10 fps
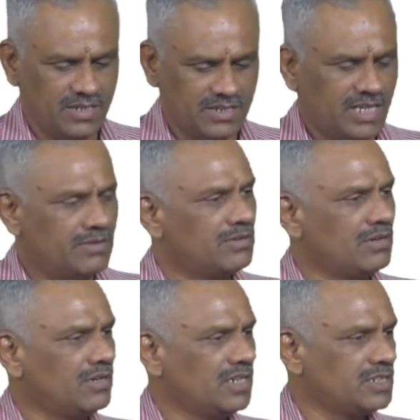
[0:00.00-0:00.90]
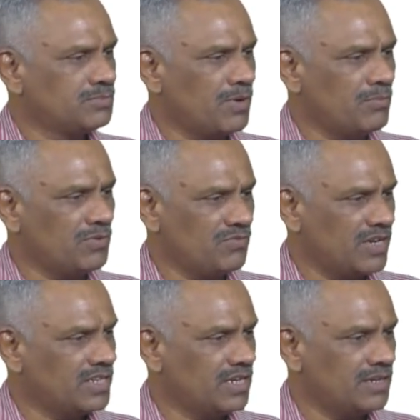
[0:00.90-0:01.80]
then it is pumped
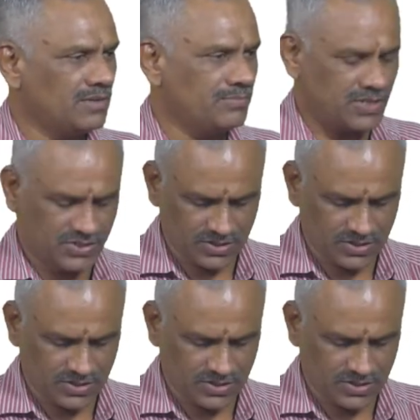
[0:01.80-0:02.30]
further pressure.